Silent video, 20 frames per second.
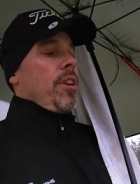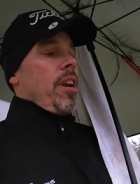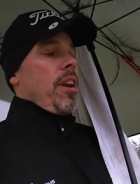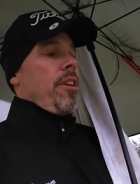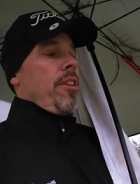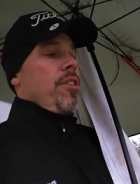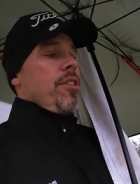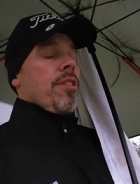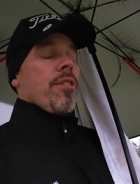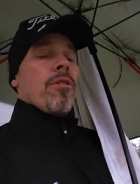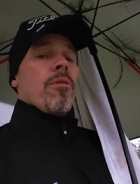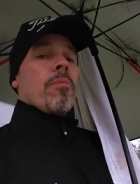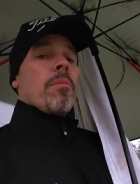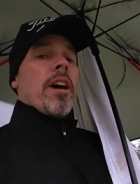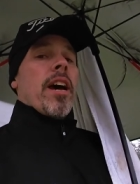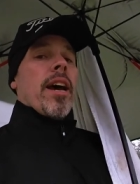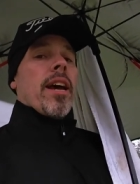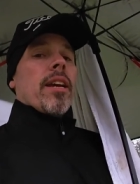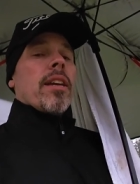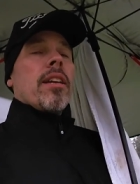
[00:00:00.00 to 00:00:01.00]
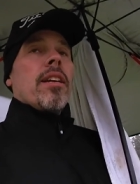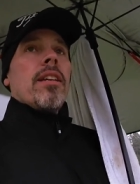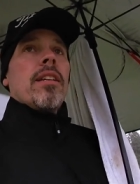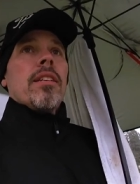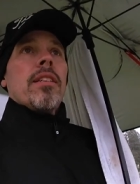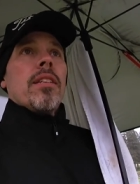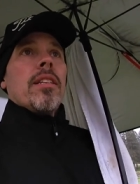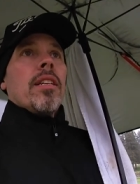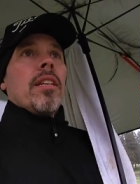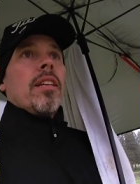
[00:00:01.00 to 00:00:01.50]
carrying your own bag,
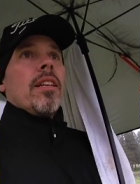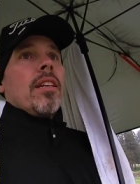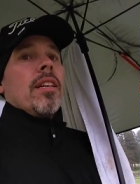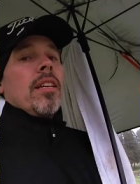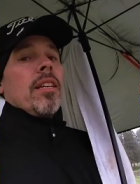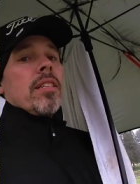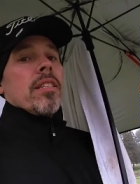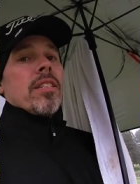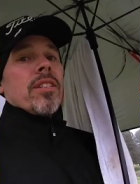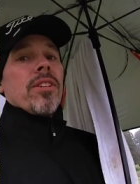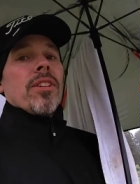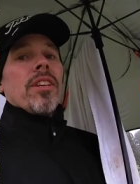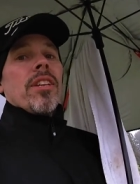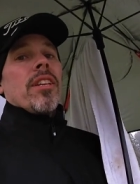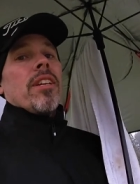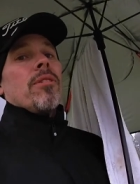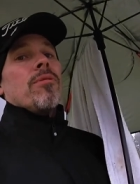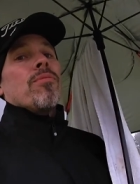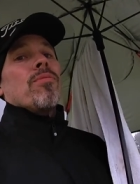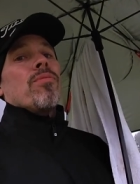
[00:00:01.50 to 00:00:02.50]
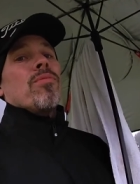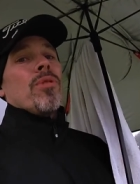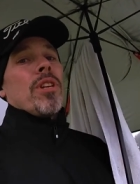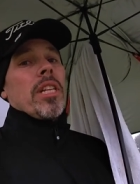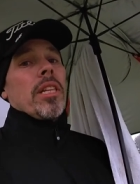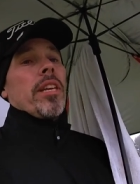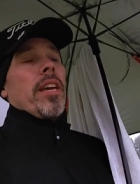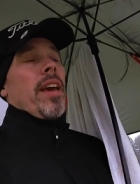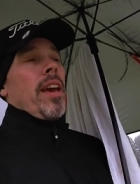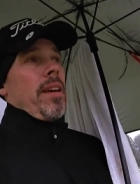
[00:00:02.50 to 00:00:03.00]
it's going to get
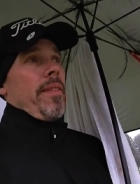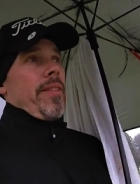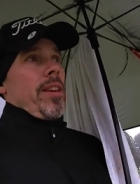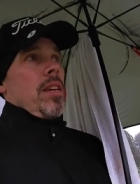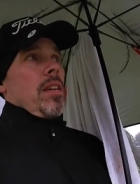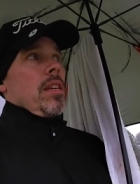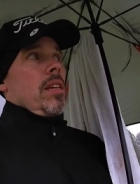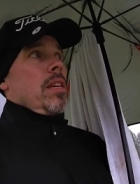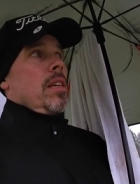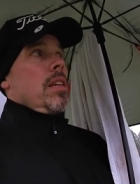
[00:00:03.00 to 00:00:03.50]
really heavy.